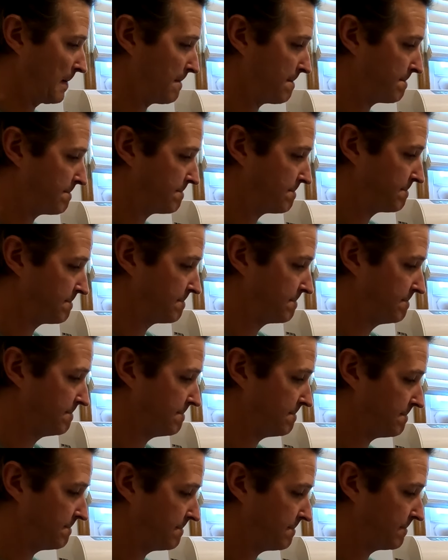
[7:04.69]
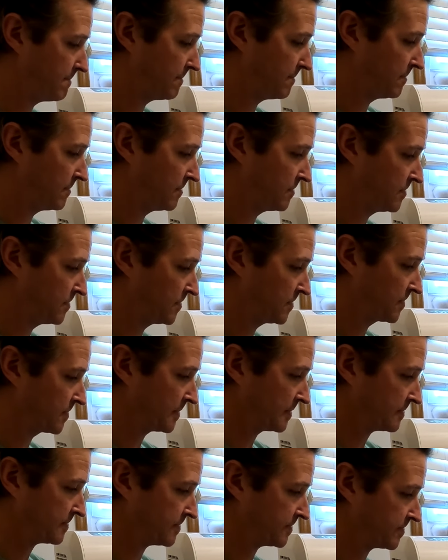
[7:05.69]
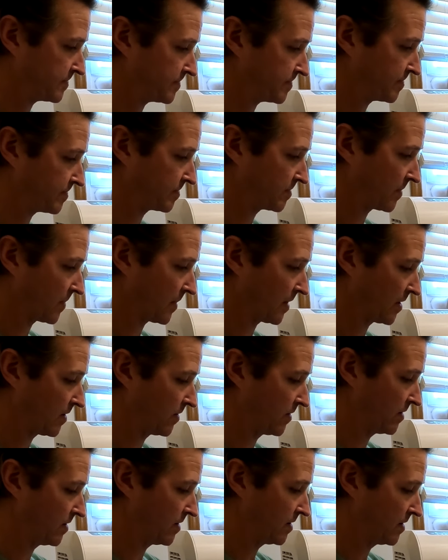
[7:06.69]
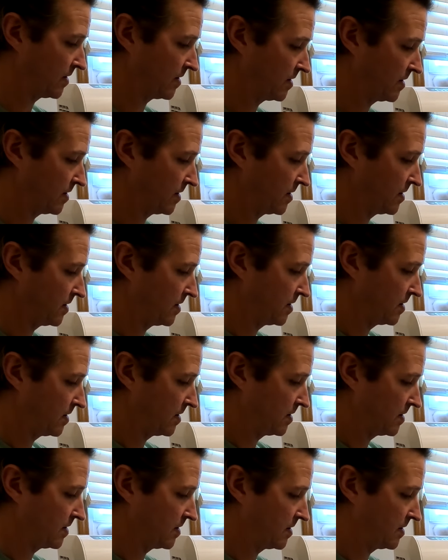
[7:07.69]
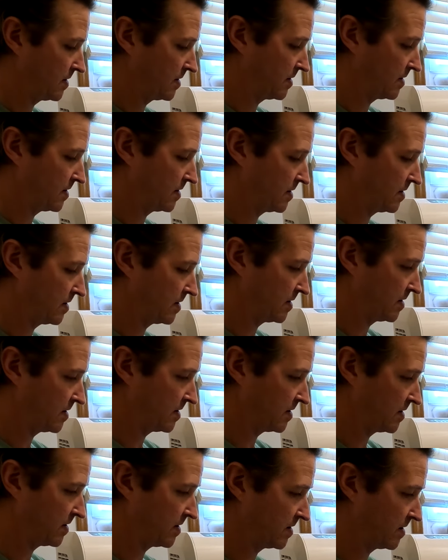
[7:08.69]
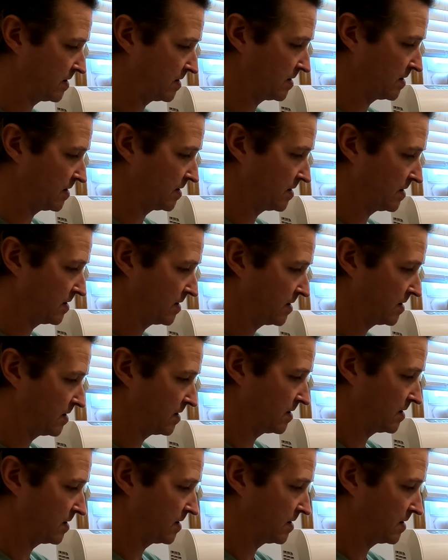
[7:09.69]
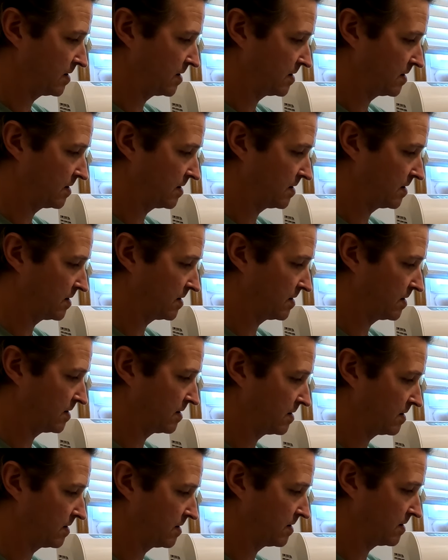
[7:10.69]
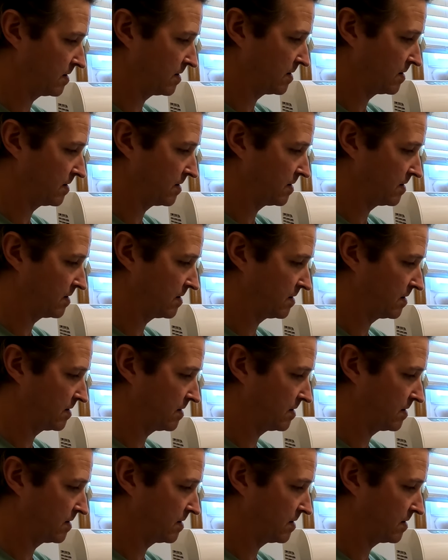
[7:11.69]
Nobody speaks.